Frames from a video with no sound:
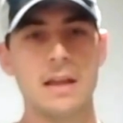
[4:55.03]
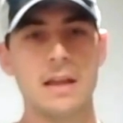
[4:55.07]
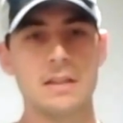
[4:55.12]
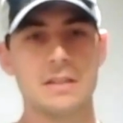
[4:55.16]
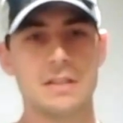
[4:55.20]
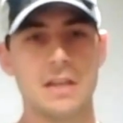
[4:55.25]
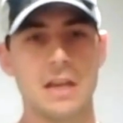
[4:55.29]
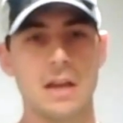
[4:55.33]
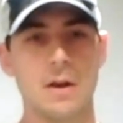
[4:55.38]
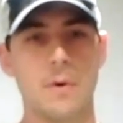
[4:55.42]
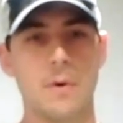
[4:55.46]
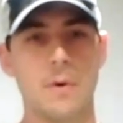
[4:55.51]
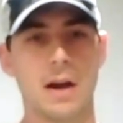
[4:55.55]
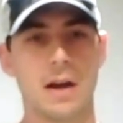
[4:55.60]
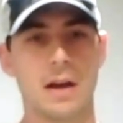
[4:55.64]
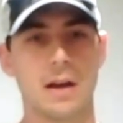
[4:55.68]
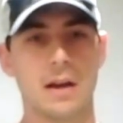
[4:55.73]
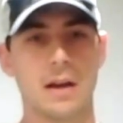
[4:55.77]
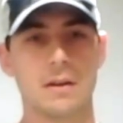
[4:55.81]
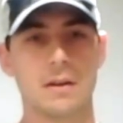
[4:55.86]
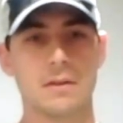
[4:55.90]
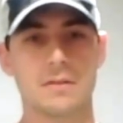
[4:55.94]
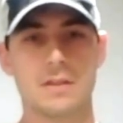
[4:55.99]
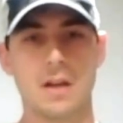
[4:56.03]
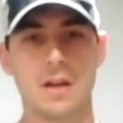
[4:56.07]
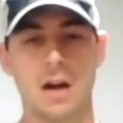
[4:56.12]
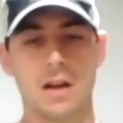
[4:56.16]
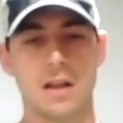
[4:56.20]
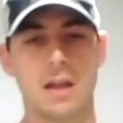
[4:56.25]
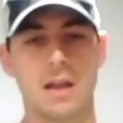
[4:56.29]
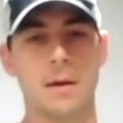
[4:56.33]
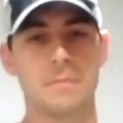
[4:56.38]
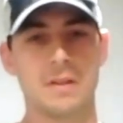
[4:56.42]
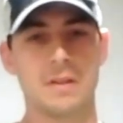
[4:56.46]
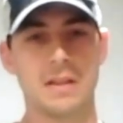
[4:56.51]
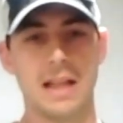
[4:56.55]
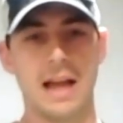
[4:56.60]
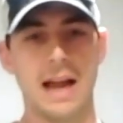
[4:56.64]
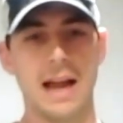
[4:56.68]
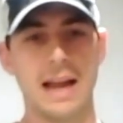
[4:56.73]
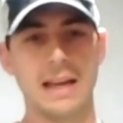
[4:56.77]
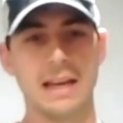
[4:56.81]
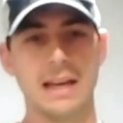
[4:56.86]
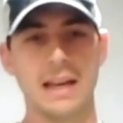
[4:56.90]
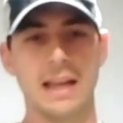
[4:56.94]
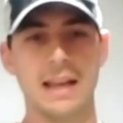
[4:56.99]
seeing where it started coming to
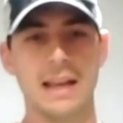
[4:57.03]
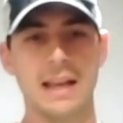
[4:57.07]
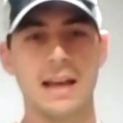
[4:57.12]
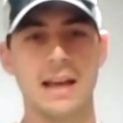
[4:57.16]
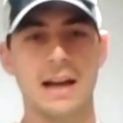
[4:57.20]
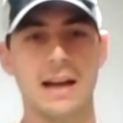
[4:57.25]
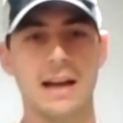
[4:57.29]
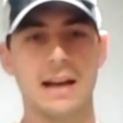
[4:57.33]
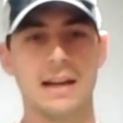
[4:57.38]
light. And